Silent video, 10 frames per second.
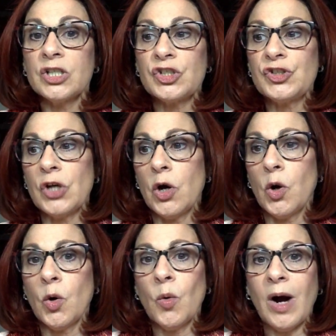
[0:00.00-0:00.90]

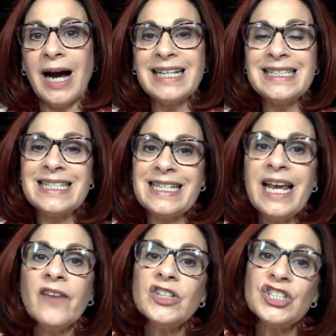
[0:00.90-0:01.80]
So I
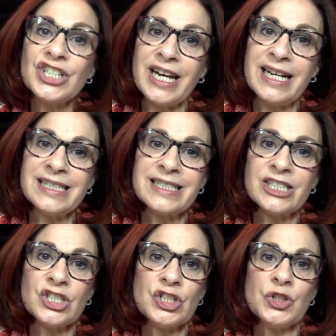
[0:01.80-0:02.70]
didn't have a
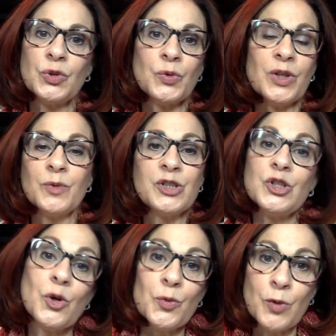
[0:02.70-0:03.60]
chance there was
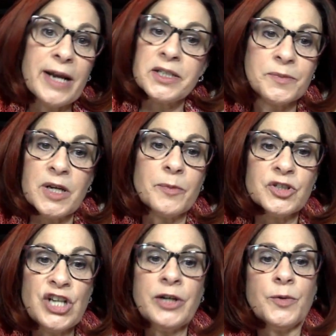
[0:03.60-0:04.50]
no random number
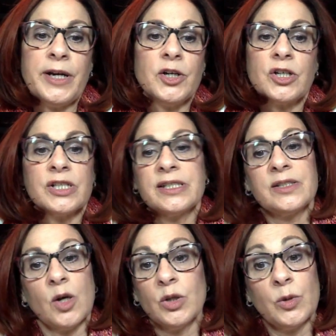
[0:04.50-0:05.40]
generator
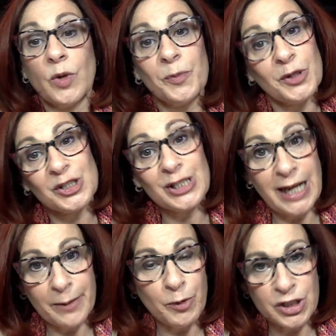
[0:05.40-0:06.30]
because only one person
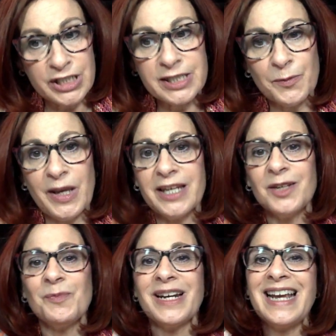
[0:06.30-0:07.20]
had
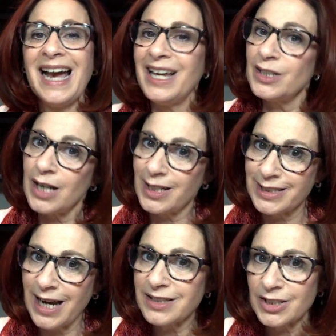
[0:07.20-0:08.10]
participated, but I hadn't
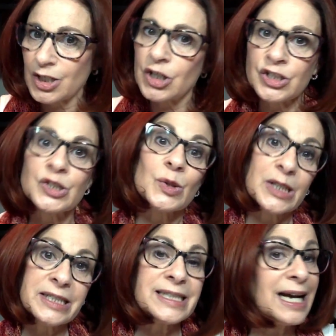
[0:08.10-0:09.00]
contacted her. So
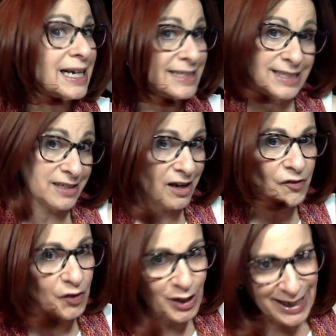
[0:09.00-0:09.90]
Linda, I did
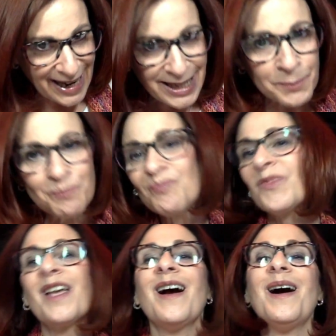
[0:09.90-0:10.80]
not forget.
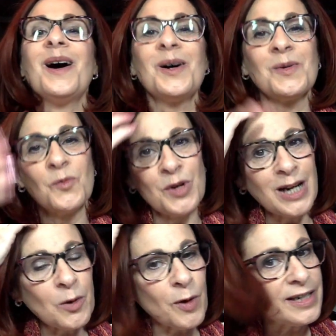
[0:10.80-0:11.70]
What
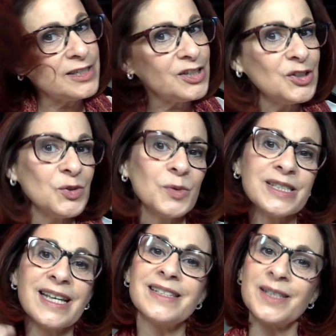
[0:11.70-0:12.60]
I wanted to do
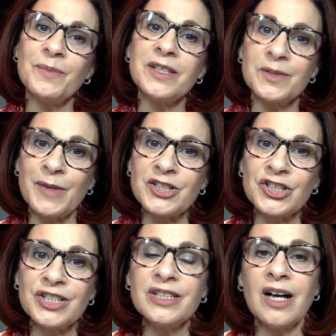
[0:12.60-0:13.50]
was get something
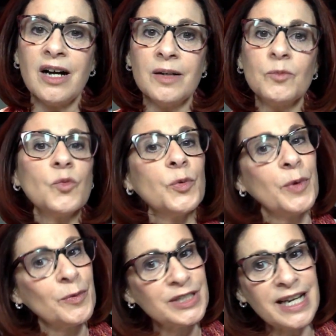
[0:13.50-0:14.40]
special when
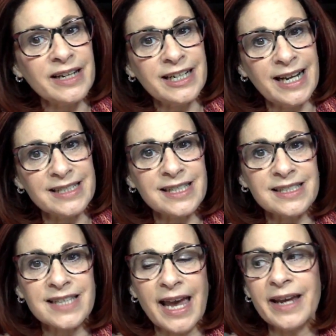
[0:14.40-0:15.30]
we were down at
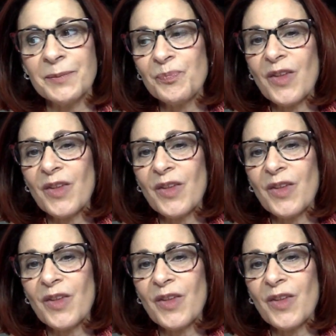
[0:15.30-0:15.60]
SSK.